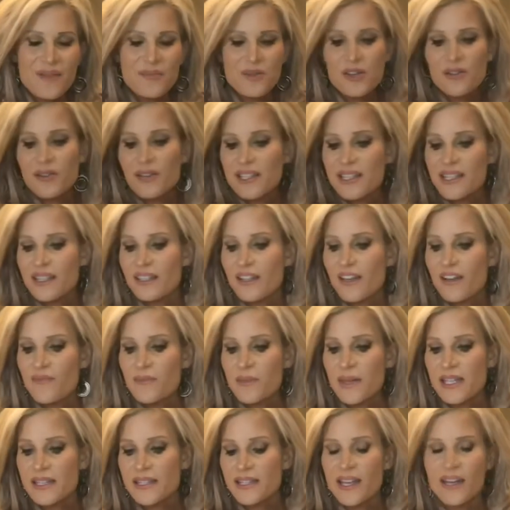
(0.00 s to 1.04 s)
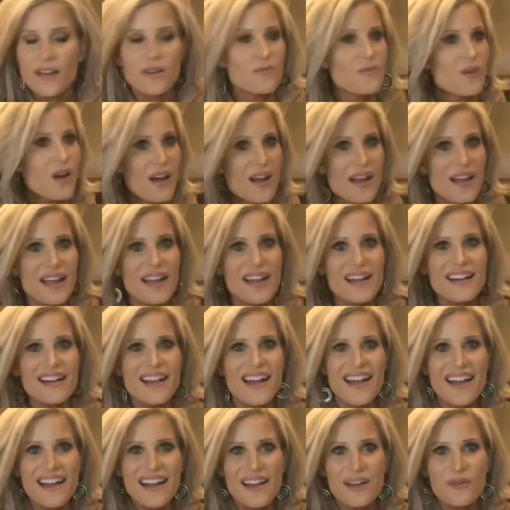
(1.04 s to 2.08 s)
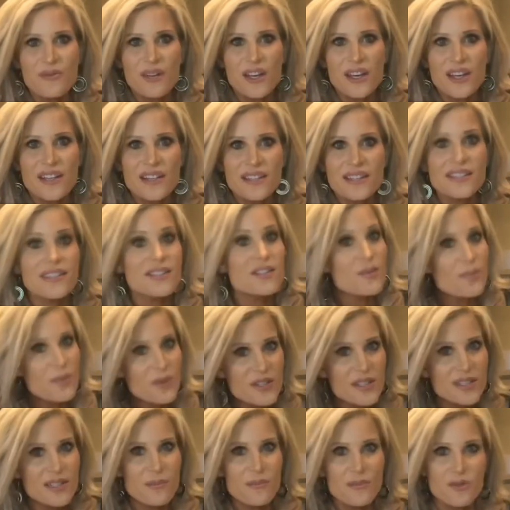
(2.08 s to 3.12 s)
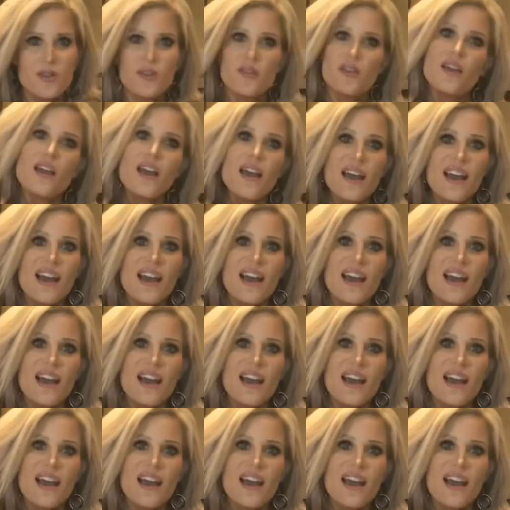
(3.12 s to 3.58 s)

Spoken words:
Who doesn't love pizza and wine? It was super simple,